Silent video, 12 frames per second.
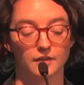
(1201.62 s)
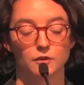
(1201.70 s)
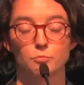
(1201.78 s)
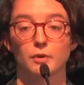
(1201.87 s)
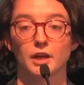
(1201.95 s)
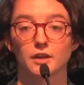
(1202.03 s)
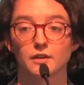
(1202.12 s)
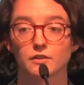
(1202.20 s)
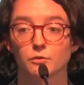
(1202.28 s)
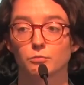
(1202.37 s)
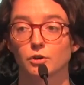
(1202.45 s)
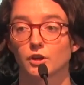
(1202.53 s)
as a
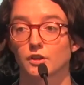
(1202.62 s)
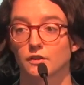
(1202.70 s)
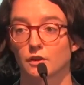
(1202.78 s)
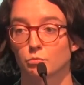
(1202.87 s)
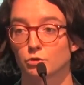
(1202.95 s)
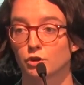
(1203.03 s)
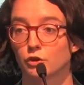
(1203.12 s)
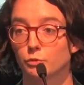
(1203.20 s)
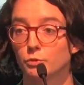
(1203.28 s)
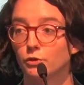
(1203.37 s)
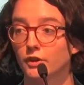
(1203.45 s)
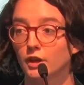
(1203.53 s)
mechanism for consumption
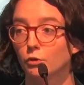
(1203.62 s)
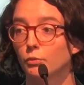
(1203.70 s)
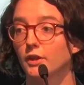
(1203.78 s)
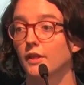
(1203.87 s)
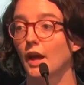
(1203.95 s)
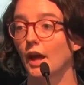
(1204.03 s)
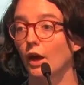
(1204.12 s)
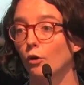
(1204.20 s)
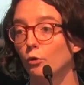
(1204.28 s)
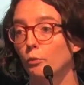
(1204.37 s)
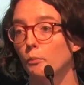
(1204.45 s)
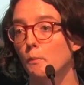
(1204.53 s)
smoothing
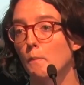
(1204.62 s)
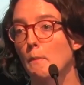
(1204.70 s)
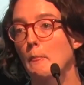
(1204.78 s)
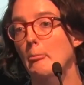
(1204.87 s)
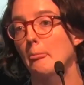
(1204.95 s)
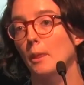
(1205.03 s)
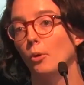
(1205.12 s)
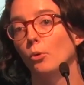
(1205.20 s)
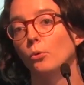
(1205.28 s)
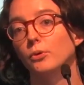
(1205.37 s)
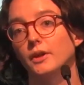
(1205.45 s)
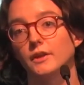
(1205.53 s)
without
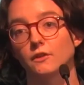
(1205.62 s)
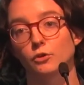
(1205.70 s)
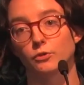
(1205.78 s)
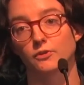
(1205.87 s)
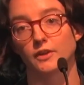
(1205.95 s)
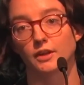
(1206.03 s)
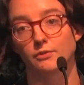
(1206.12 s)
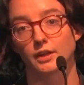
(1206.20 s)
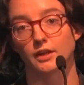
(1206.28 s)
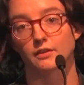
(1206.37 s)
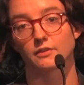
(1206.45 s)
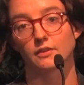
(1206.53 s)
holding those
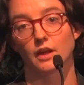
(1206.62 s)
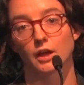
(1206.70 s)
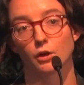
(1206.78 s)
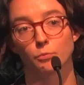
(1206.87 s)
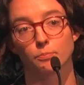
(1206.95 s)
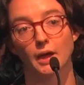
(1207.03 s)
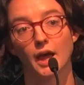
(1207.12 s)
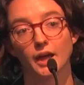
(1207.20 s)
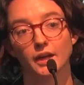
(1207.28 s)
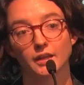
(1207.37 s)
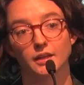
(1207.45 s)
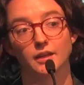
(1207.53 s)
savings
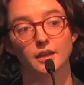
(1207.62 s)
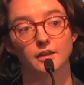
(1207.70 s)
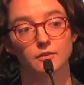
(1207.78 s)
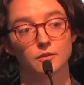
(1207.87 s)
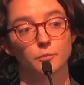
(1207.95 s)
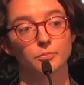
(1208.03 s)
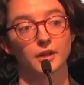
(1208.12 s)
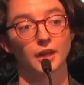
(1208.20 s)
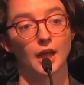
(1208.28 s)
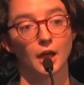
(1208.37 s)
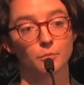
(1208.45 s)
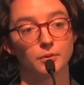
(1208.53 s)
back in case something
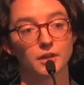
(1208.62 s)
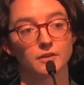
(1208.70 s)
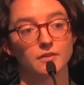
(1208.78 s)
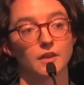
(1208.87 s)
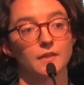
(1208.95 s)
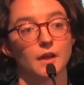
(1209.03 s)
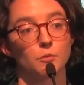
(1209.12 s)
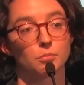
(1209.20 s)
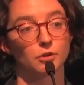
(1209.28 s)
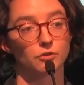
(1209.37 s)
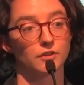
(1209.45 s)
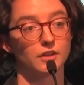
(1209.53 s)
happens and that
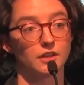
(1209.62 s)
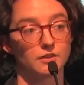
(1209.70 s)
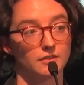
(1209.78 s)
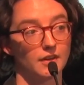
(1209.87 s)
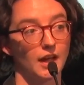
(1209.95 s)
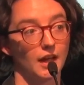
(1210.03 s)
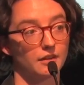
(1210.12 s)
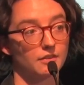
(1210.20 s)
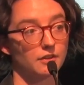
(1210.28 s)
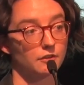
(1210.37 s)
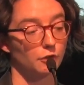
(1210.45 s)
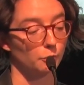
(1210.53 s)
person needs to
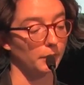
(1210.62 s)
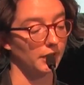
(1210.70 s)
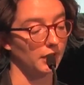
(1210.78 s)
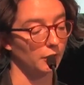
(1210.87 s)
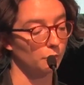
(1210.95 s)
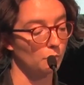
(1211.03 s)
access their money.